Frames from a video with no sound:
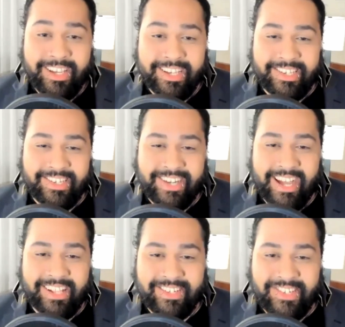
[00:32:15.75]
is a
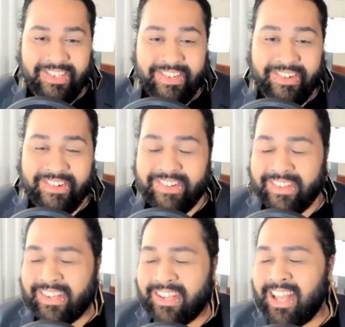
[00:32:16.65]
challenge too.
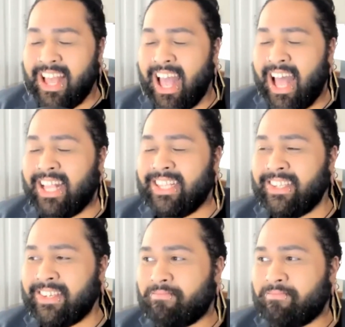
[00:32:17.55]
And